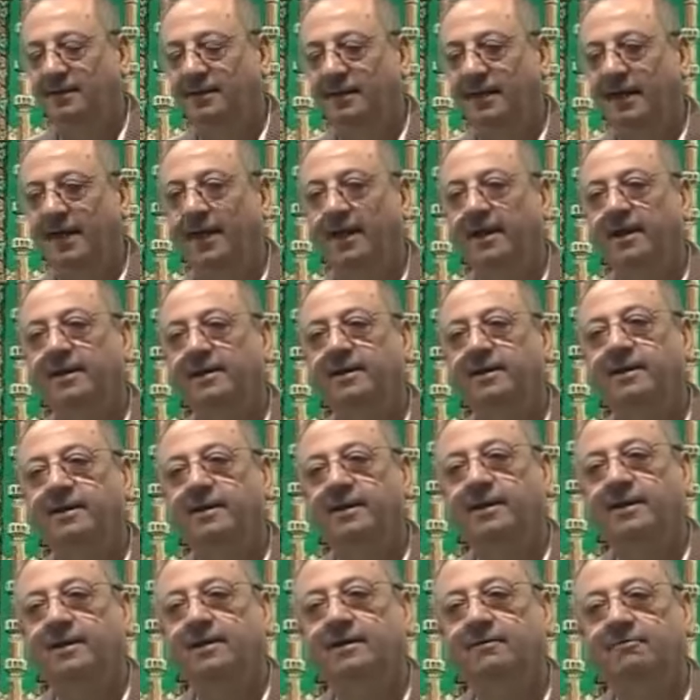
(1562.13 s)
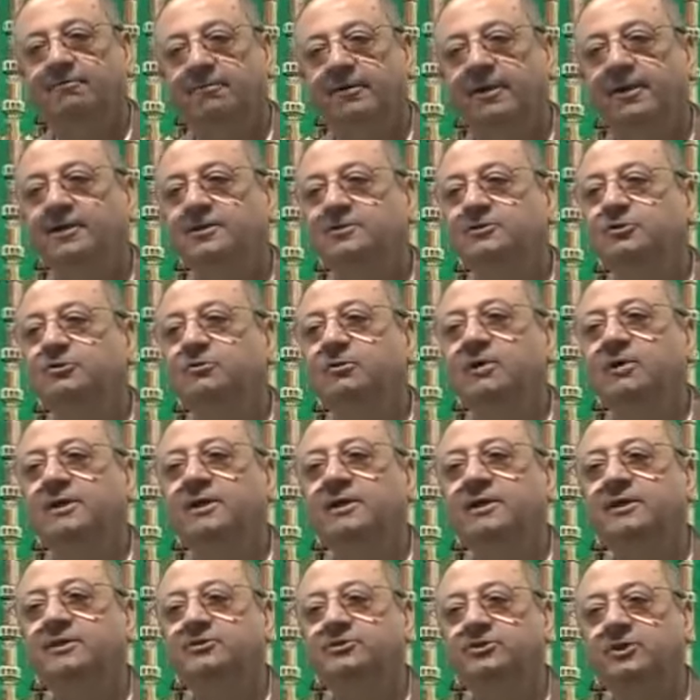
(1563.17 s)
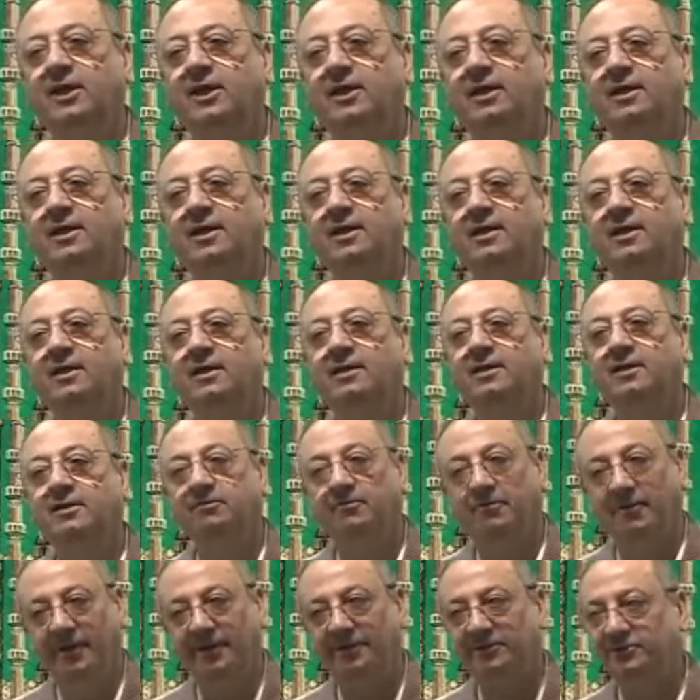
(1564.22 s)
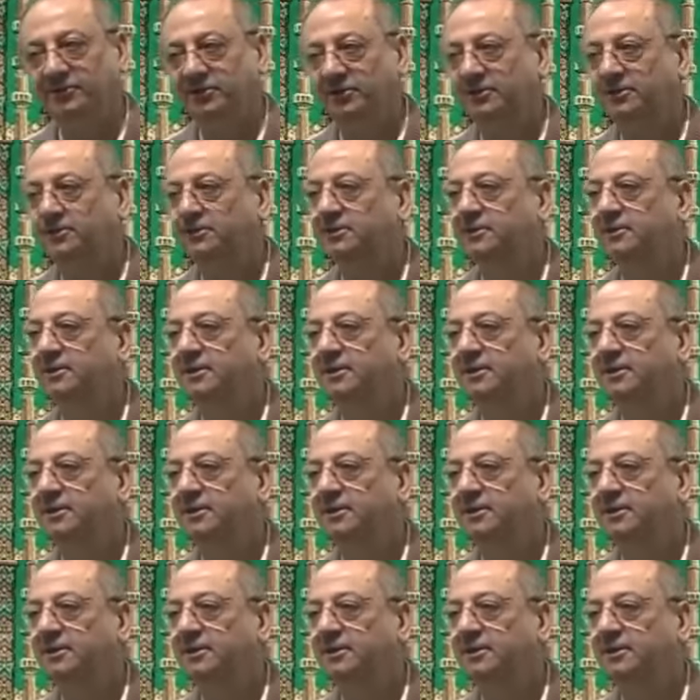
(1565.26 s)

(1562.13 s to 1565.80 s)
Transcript: And when you will, inshallah, revise it